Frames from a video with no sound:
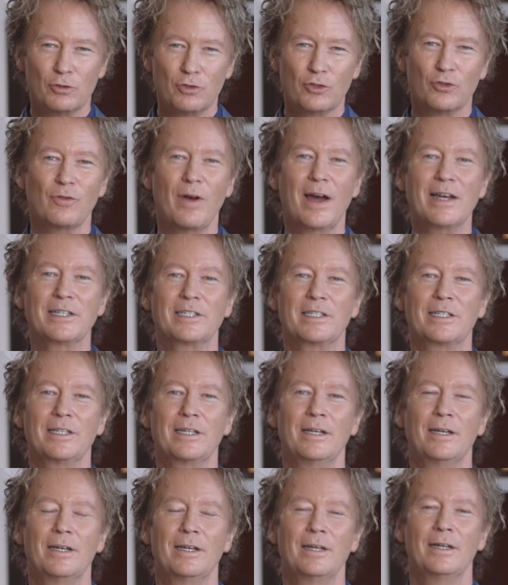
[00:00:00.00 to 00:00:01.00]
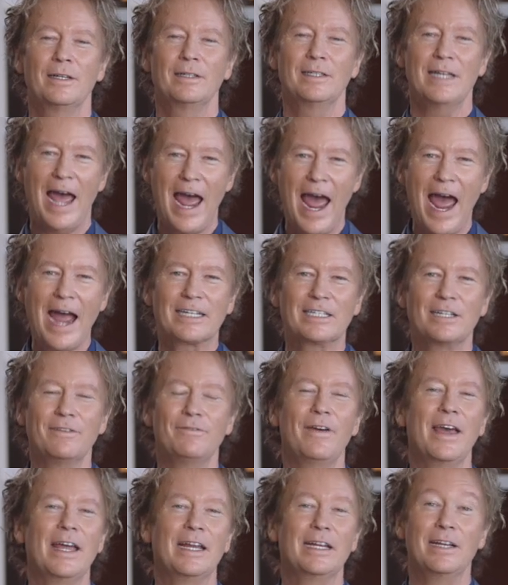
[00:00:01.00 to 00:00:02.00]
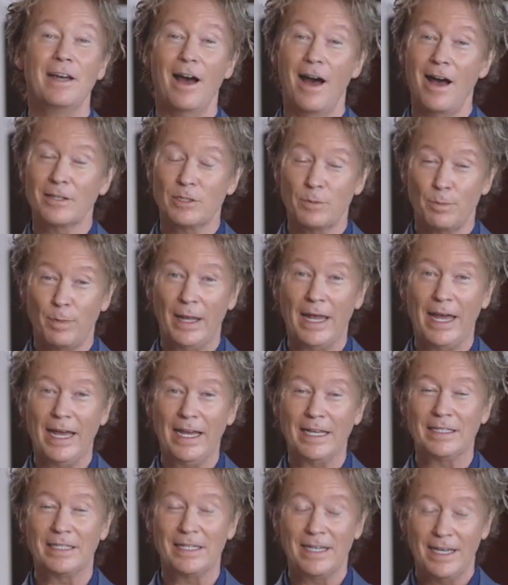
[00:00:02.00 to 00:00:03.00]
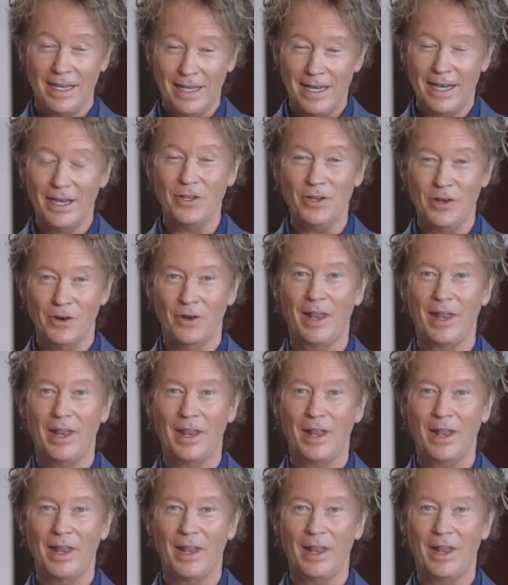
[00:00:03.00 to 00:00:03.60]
trust, to activate God's plans in your